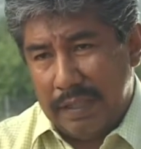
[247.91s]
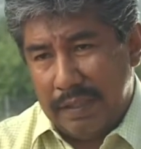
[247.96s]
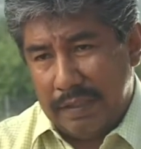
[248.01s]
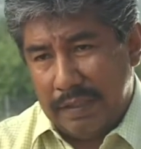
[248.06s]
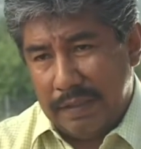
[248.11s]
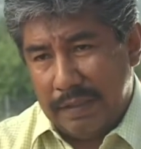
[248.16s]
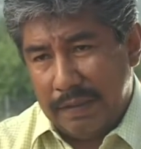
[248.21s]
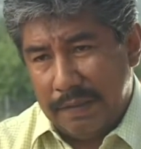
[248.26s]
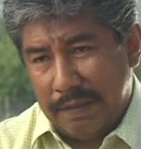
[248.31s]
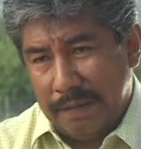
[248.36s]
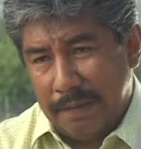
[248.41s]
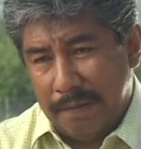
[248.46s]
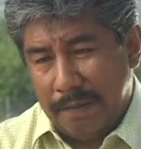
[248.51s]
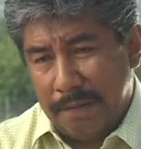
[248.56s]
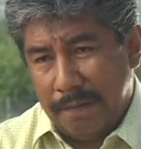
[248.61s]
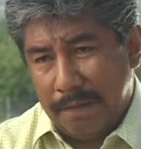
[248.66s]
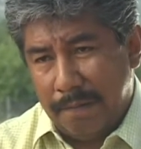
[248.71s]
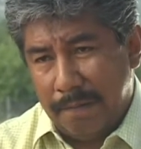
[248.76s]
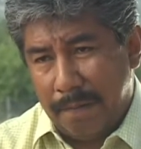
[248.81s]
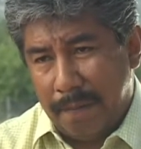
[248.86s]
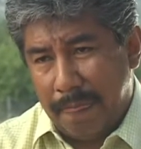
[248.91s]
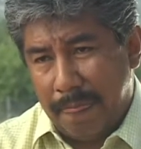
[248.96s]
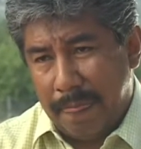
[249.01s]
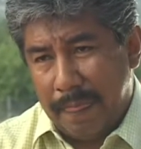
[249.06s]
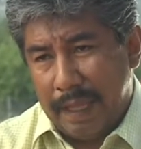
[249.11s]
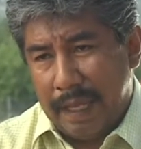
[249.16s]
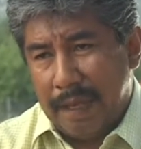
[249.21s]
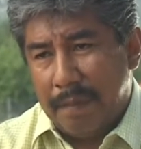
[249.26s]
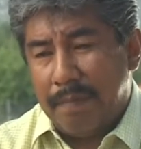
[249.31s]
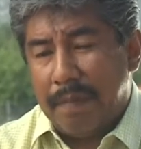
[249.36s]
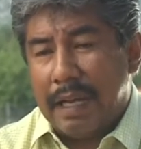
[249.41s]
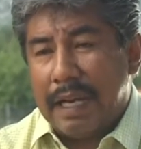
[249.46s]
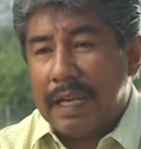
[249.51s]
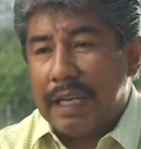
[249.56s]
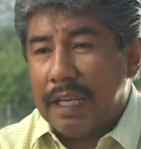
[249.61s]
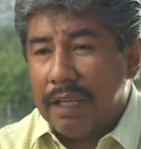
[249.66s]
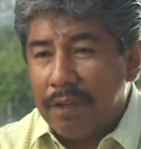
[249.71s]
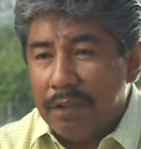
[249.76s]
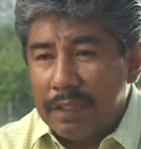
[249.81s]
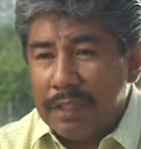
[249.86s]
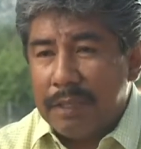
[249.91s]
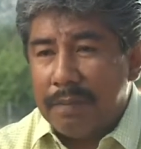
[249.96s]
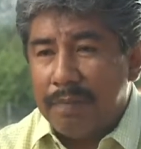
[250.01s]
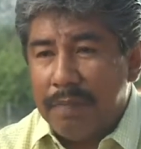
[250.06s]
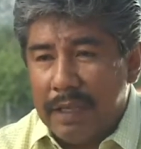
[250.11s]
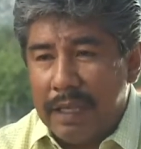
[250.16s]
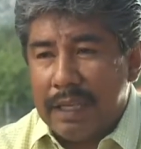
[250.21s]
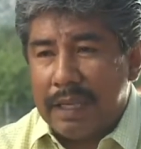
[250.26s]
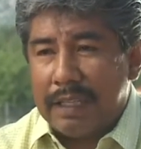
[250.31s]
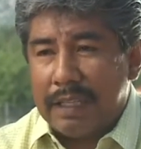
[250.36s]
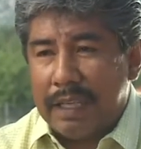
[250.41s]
so that they don't lose their own identity.